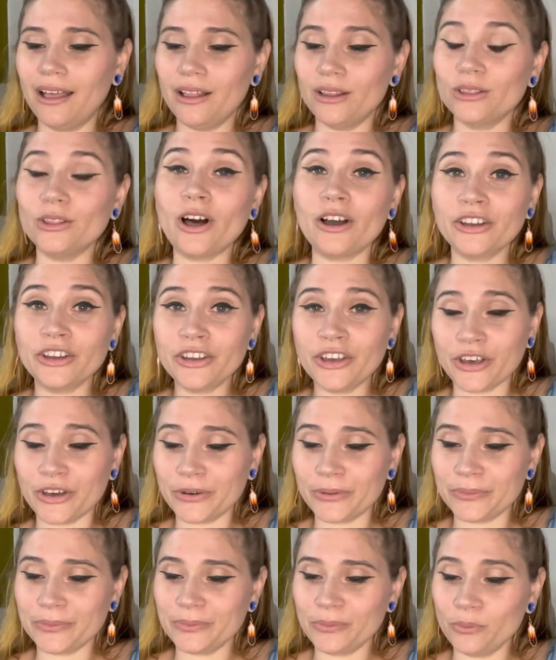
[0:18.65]
Long
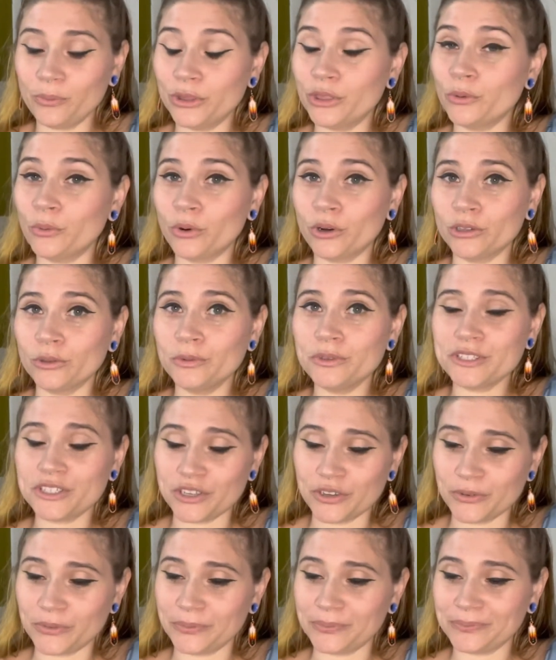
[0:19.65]
ago, when the world was
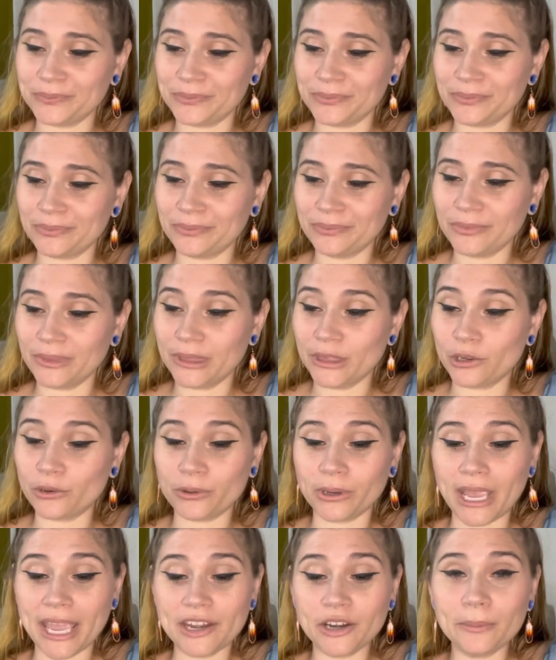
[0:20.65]
new, the
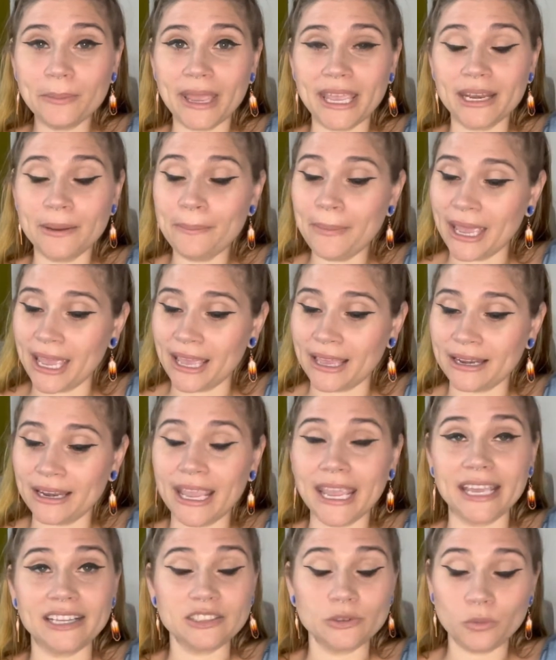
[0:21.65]
Creator made a man
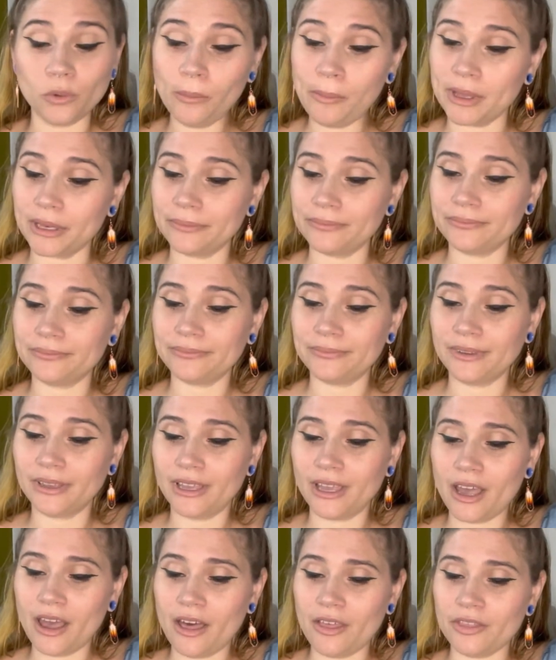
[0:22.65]
and a woman.
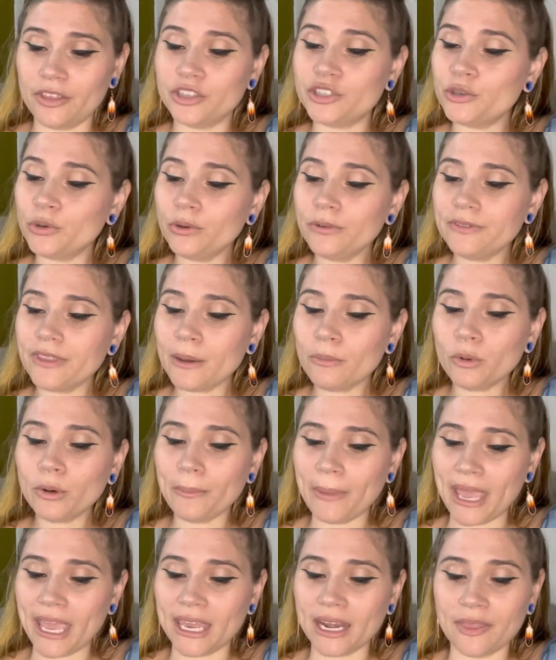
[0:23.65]
The two of them were
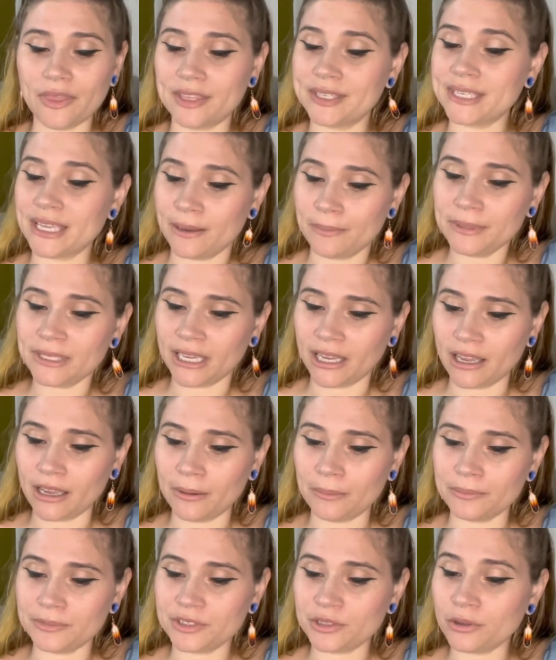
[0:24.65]
made at the same
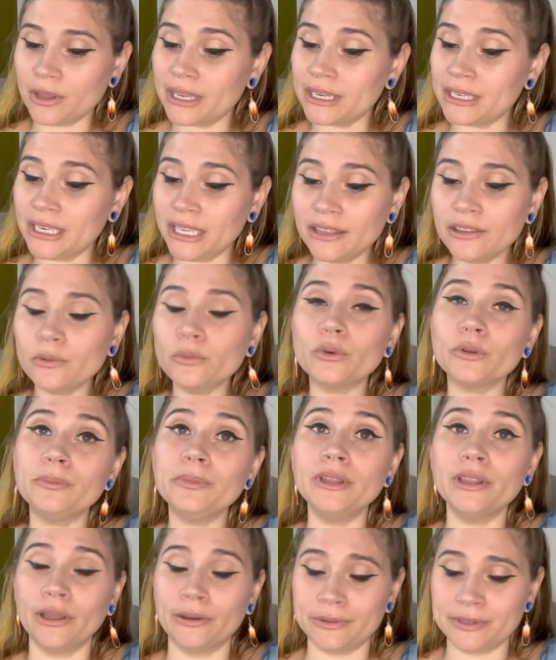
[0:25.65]
time so that neither would be
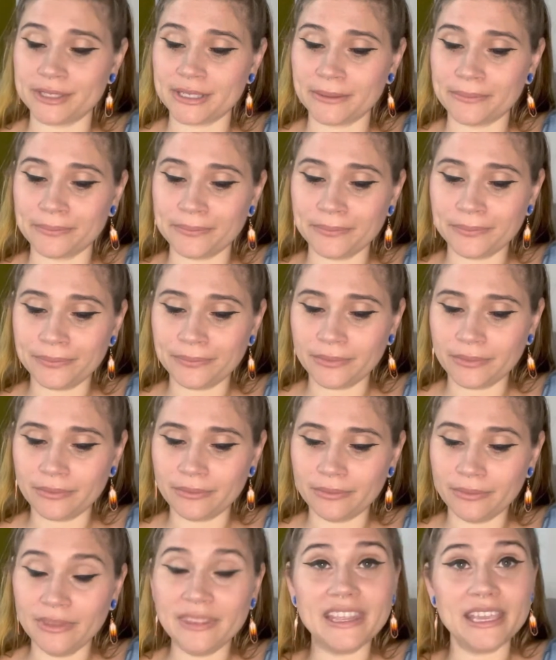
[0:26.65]
lonesome.
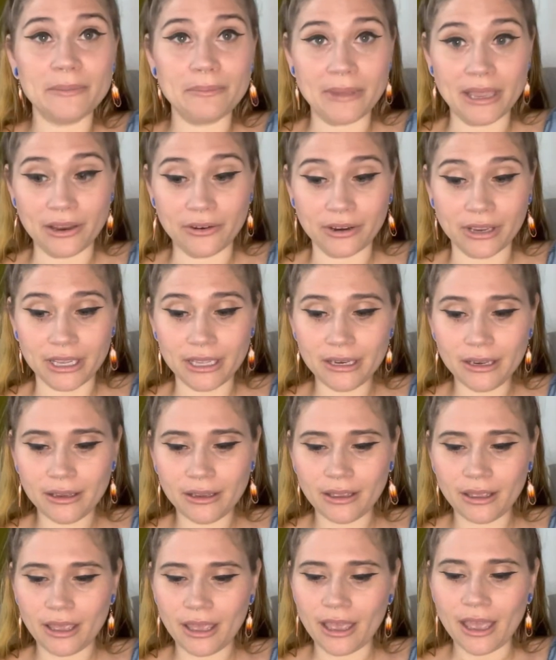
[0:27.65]
They married,
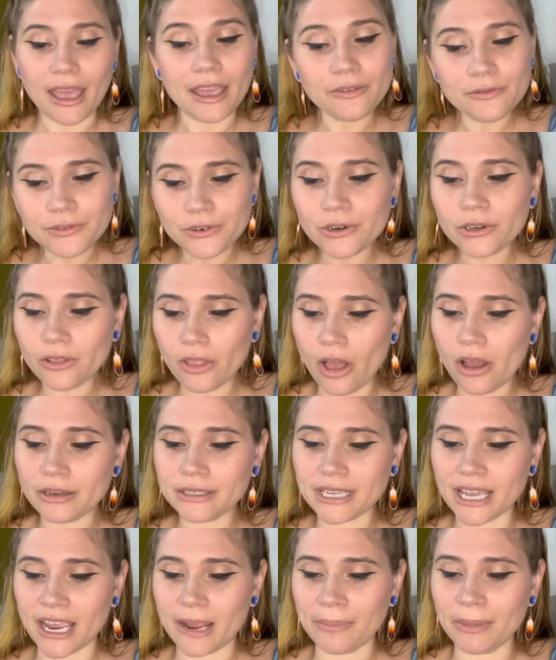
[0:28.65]
and for a long
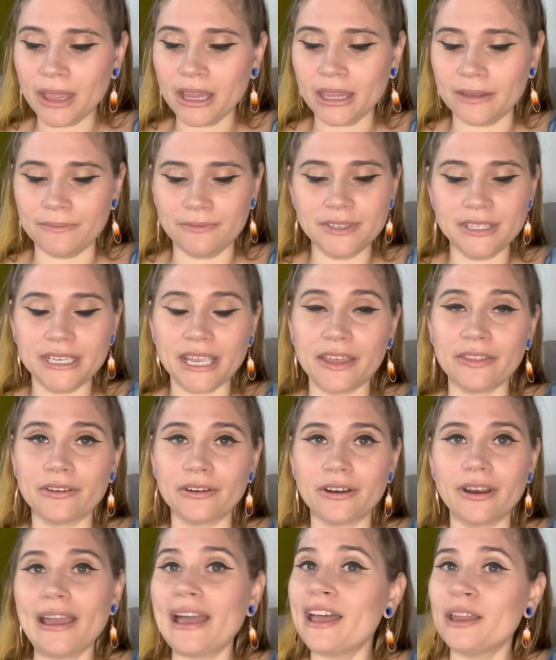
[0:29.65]
time they lived
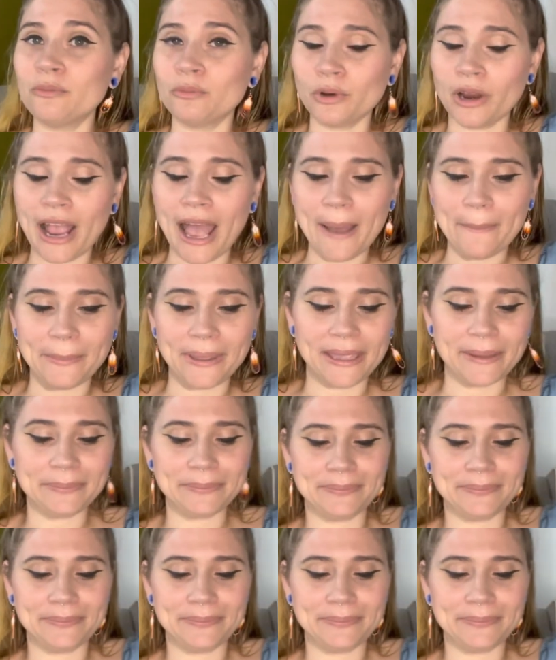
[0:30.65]
together and were happy.